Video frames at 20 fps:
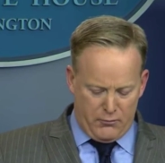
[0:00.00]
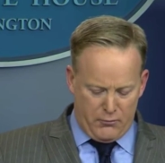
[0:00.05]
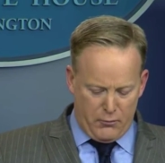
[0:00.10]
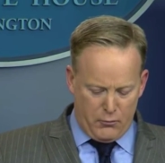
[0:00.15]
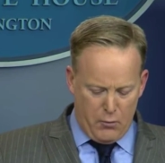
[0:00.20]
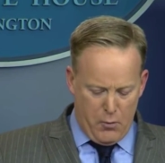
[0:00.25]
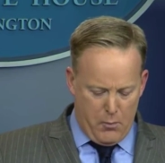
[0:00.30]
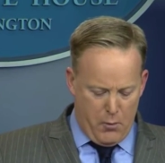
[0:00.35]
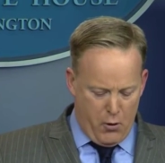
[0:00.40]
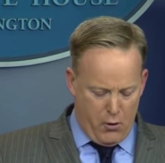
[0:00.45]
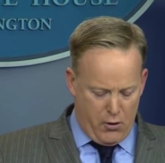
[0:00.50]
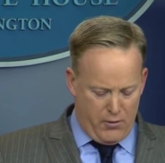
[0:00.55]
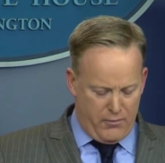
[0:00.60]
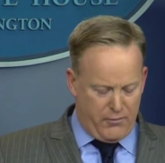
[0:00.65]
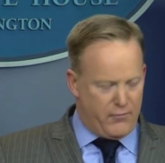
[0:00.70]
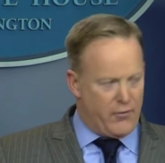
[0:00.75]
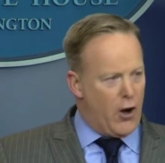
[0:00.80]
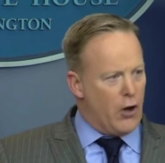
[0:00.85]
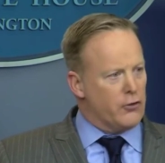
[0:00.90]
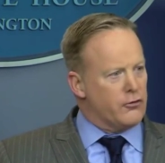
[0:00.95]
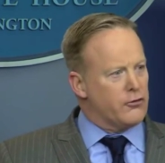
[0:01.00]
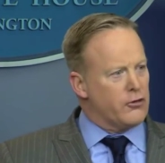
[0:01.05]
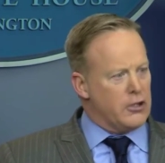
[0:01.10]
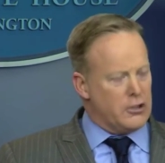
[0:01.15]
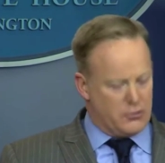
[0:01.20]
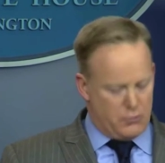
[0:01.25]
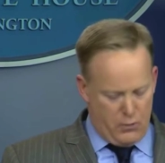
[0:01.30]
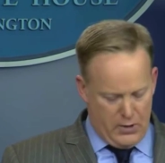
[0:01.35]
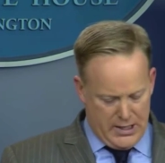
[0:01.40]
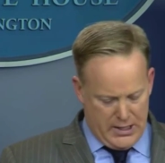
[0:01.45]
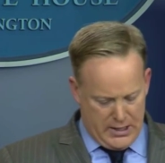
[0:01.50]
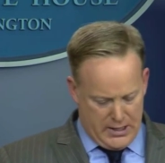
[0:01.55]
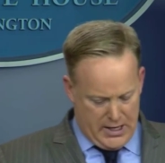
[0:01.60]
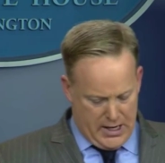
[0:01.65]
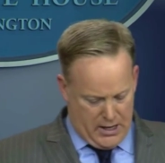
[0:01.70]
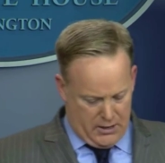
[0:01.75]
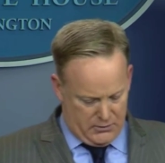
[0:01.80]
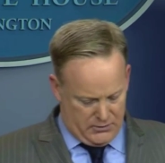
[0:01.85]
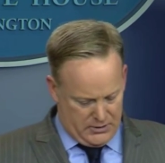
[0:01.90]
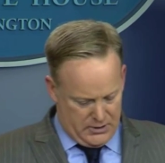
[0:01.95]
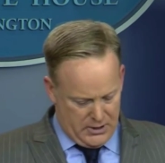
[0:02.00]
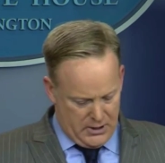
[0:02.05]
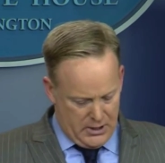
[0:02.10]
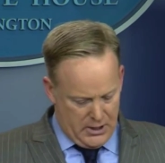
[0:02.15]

reporter falsely tweeted out